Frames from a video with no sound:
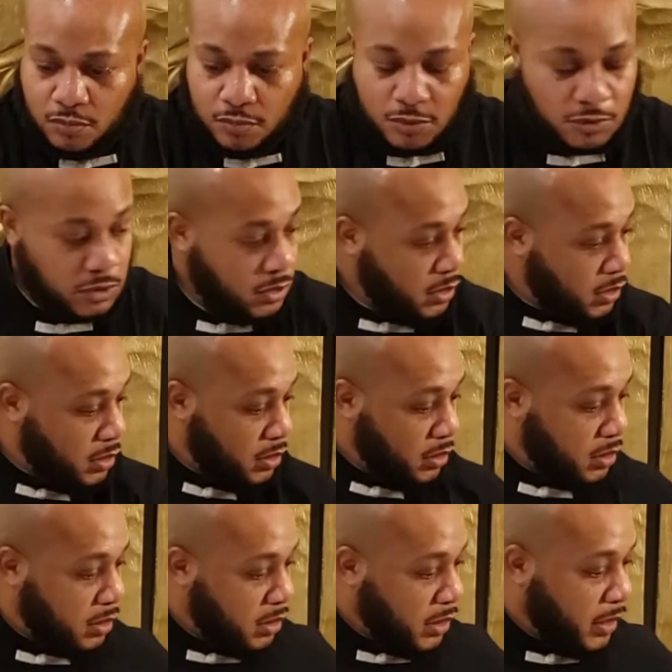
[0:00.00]
Put that in
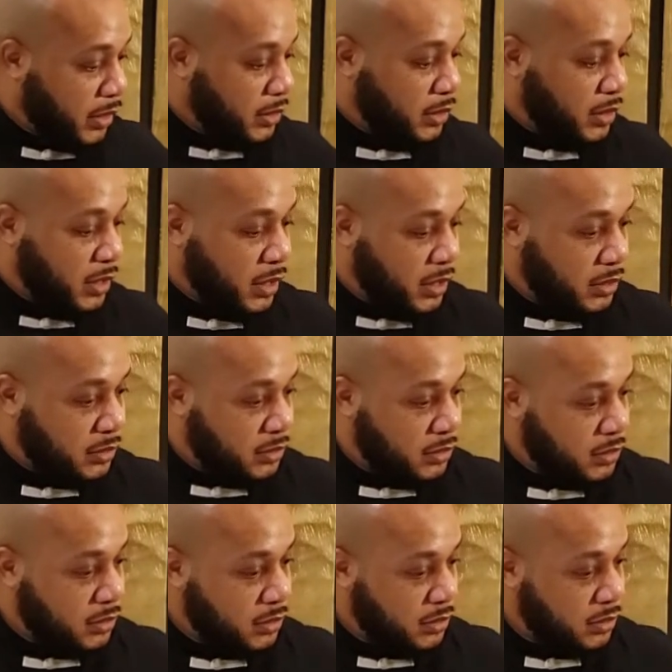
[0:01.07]
there like that.
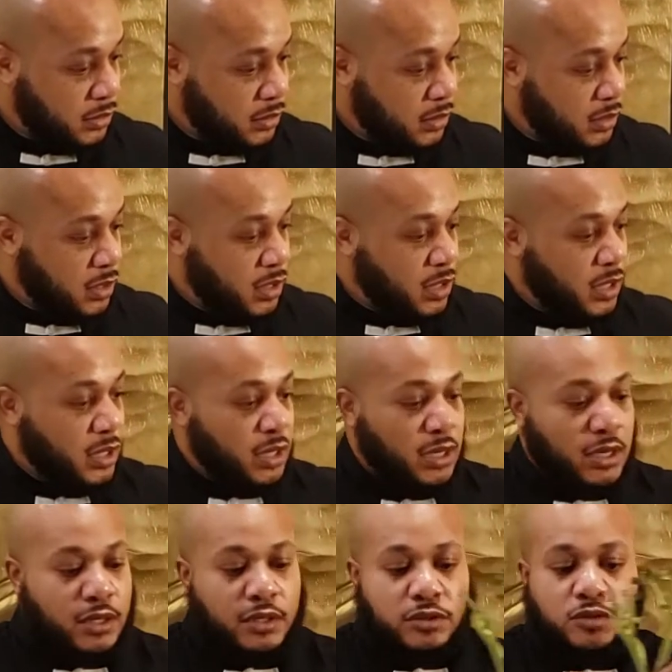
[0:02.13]

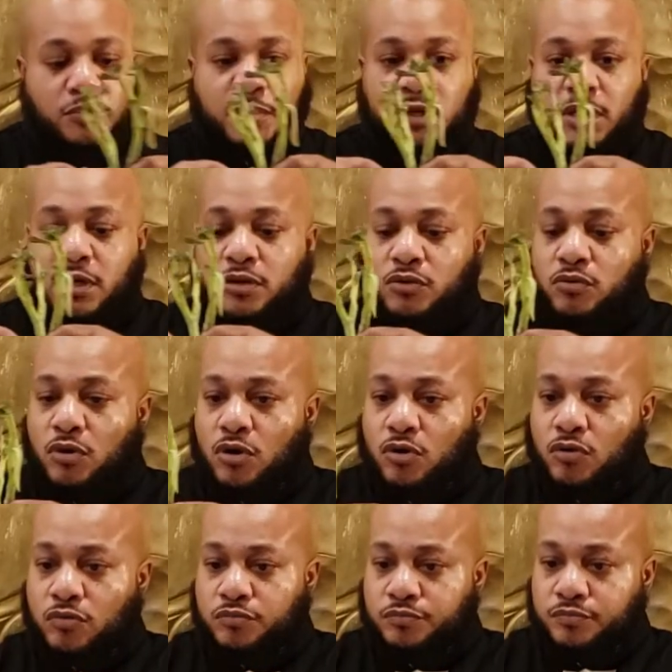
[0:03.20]
And this will be the new
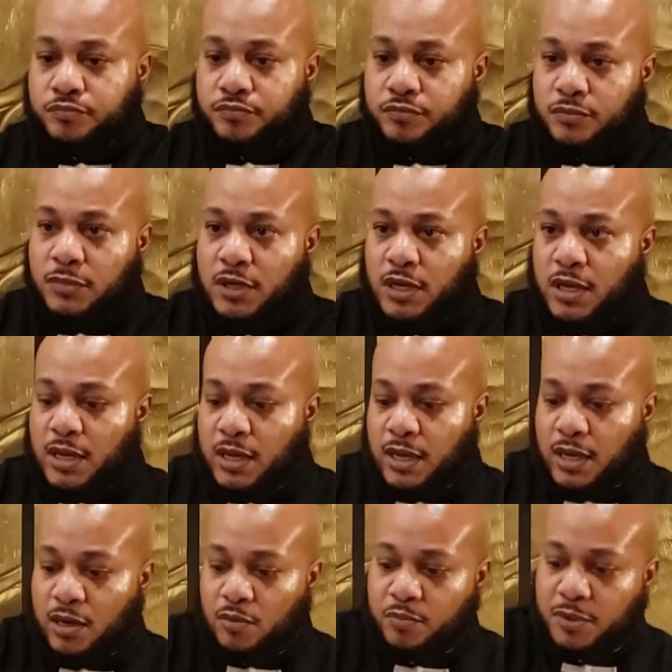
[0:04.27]
home.
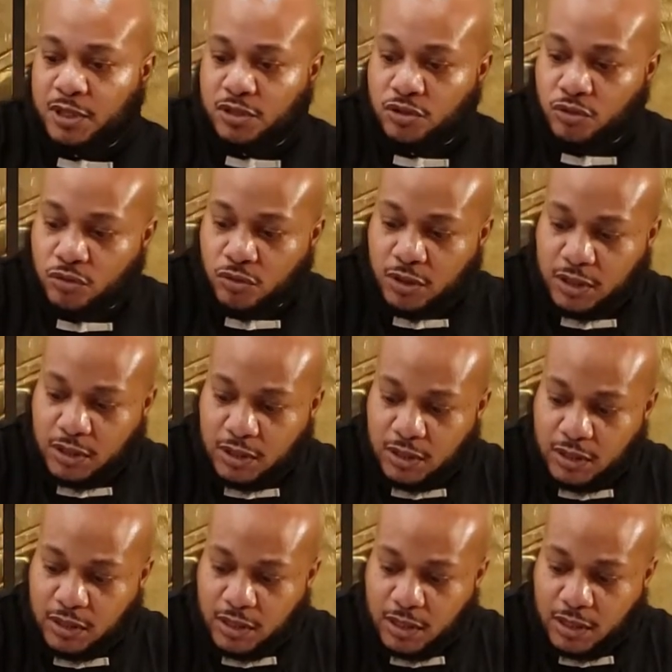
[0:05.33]
I'll be doing
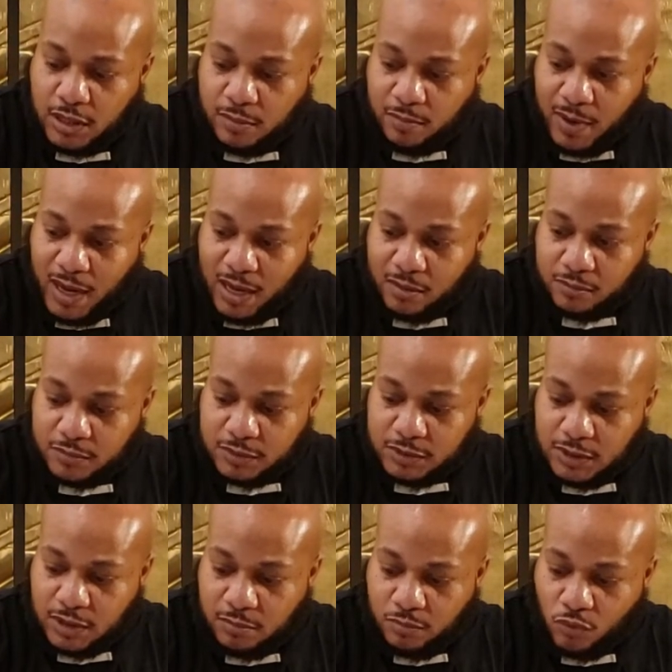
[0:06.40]
the bottoms
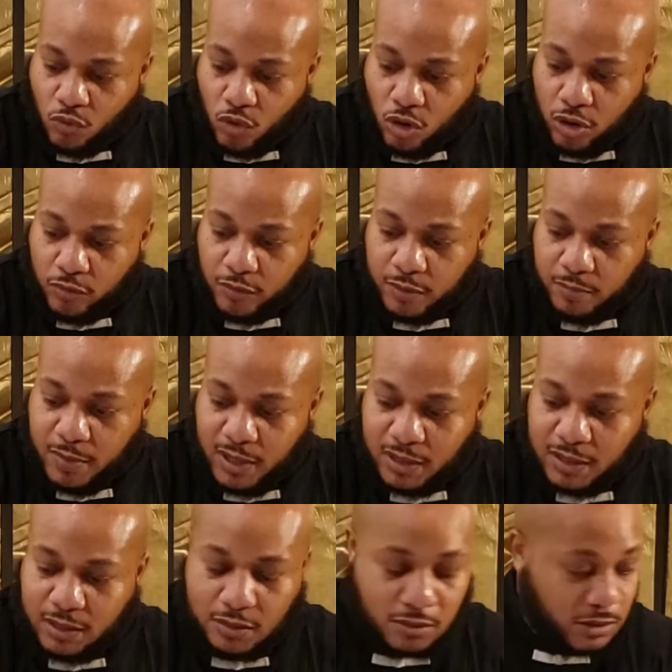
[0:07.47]
up watering
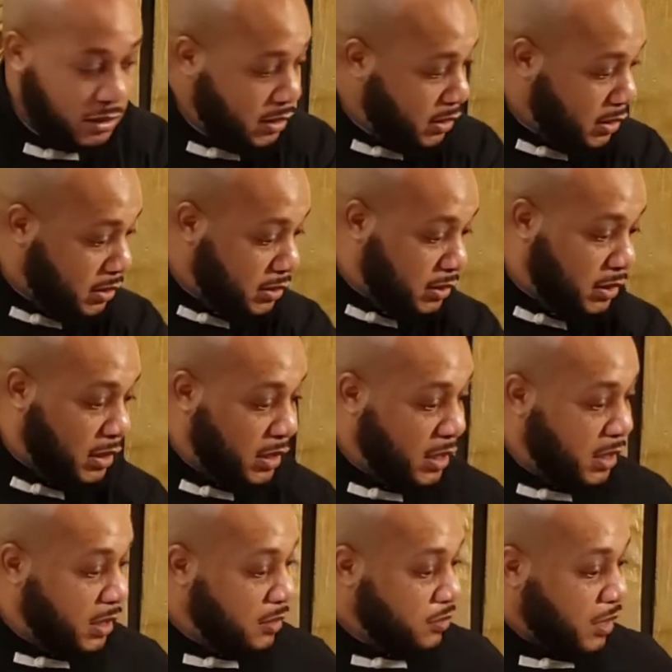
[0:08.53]
method on these.
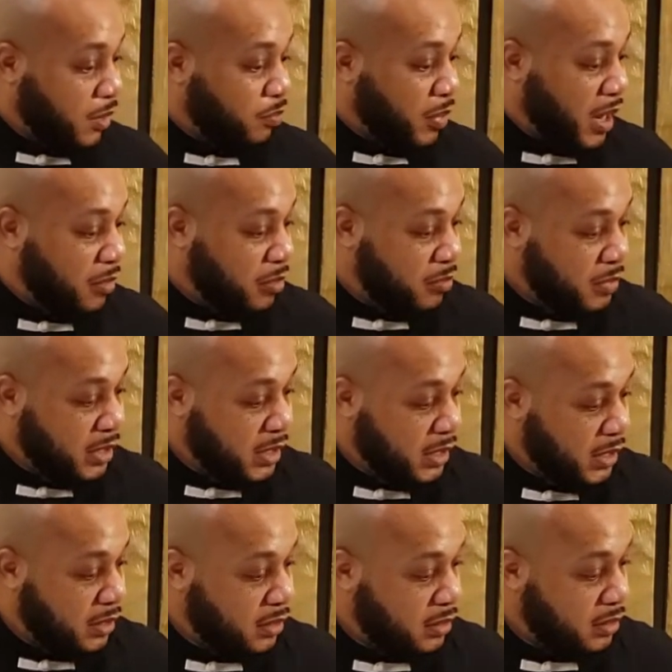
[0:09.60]
So I
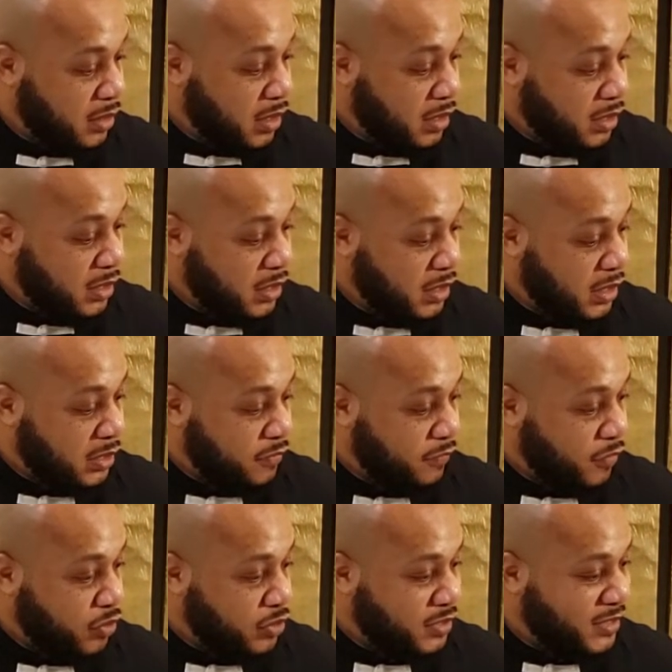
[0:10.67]
probably, other than this
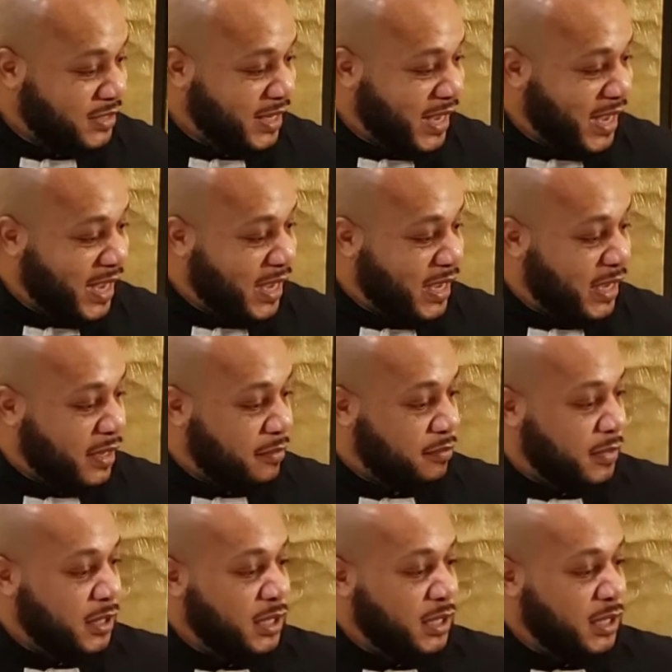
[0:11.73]
first time,